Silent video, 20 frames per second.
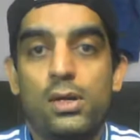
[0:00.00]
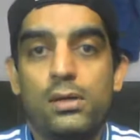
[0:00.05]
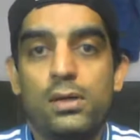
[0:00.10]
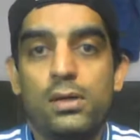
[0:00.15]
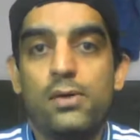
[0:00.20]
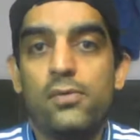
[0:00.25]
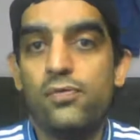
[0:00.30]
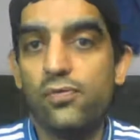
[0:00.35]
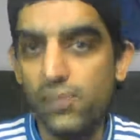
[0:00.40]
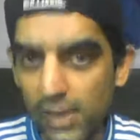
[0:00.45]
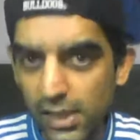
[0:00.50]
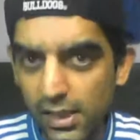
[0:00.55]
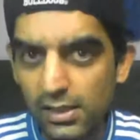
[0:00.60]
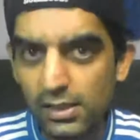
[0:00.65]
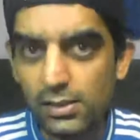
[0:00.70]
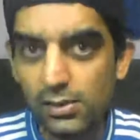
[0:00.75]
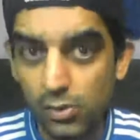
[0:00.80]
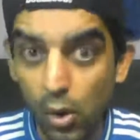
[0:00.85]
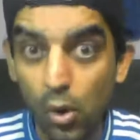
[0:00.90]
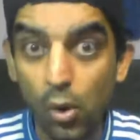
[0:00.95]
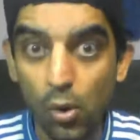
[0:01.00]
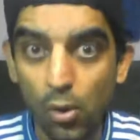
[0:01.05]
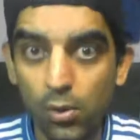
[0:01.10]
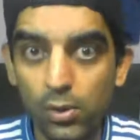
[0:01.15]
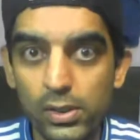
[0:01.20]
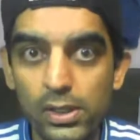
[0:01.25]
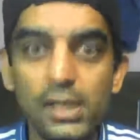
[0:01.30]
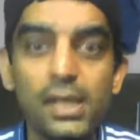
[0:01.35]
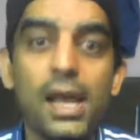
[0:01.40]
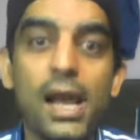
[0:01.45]
a feet.
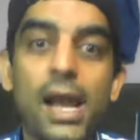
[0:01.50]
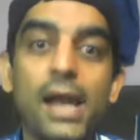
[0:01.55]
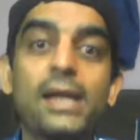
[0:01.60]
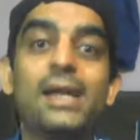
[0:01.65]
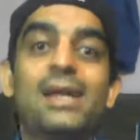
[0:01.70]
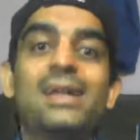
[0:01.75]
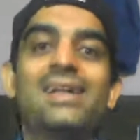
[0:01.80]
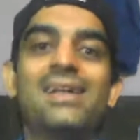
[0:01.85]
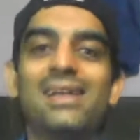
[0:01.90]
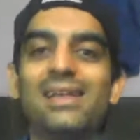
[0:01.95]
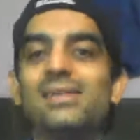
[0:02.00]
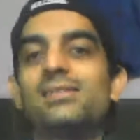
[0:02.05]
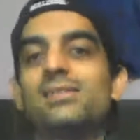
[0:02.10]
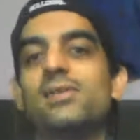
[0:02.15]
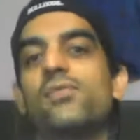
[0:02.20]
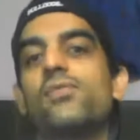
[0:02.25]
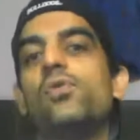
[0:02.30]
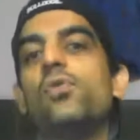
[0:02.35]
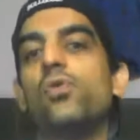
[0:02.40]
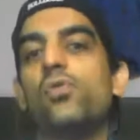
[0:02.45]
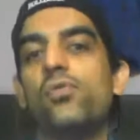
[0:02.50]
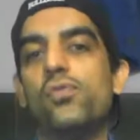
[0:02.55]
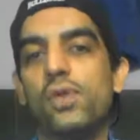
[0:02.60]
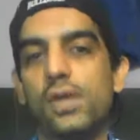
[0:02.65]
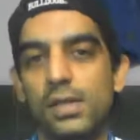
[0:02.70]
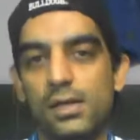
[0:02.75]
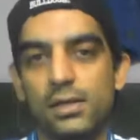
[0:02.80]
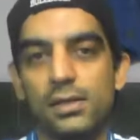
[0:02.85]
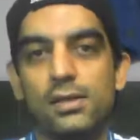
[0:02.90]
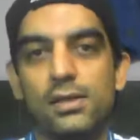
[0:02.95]
No, he had at least a few
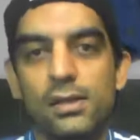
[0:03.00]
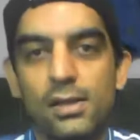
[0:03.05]
feet